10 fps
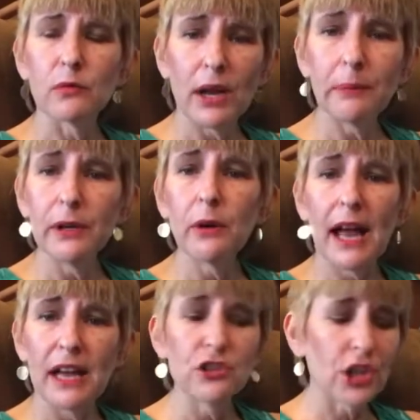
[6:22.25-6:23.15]
red pill
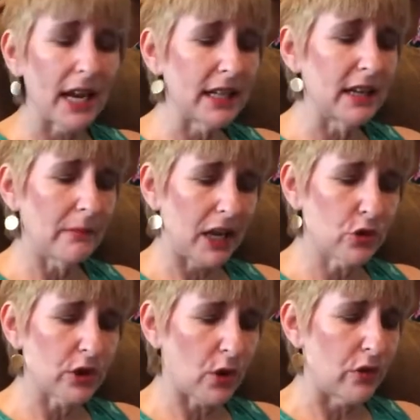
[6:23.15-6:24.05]
had shady and
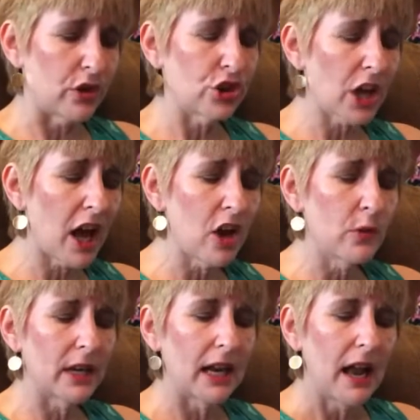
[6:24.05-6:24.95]
matrix on the
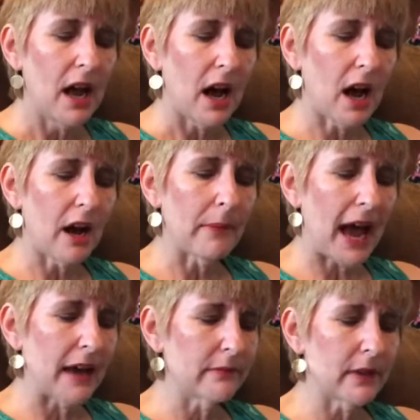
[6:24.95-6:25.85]
show and um,
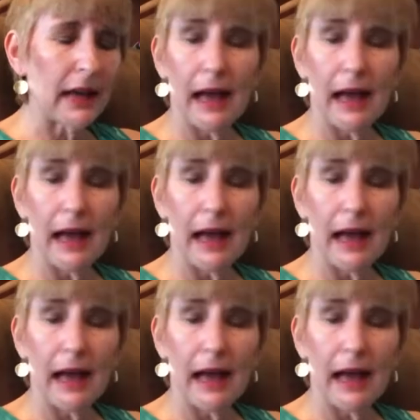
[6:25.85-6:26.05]
i